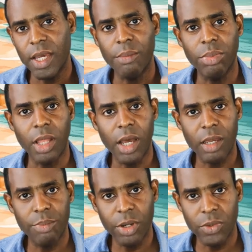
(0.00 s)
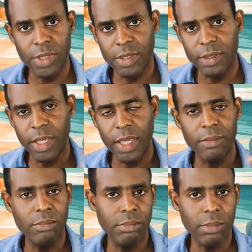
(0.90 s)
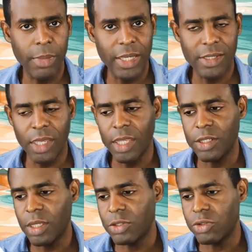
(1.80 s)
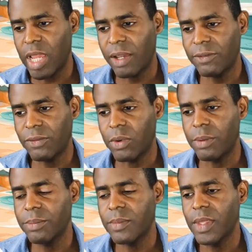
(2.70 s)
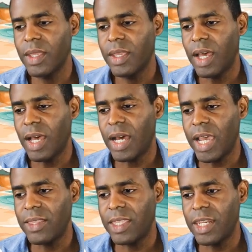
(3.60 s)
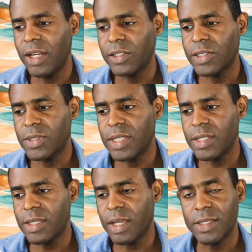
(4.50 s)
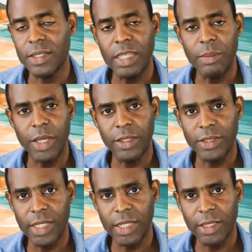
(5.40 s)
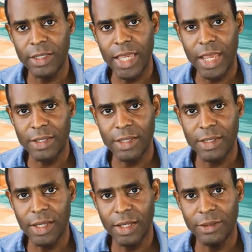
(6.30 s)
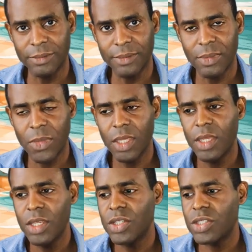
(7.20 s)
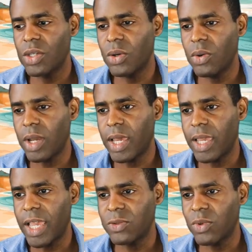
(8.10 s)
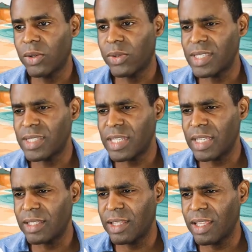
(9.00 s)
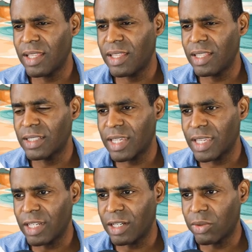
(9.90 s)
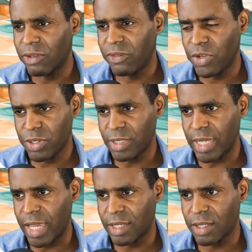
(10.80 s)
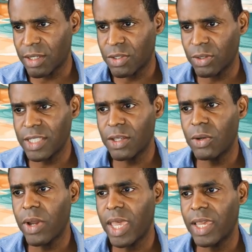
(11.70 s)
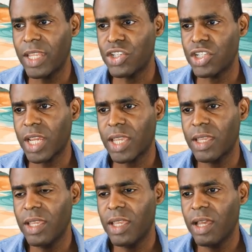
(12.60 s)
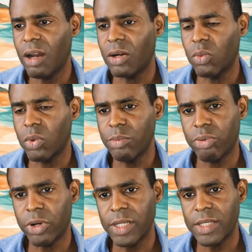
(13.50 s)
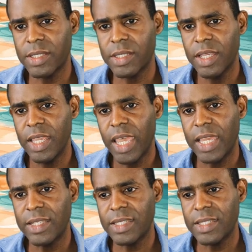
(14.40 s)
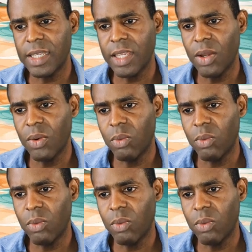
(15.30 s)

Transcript: uh, blog post and makes it in draft form. Uh, and then it also sends us an email saying that the task is done. So uh, as we already seen, uh, it looks like it already finished the task. So let's go ahead and check our WordPress and see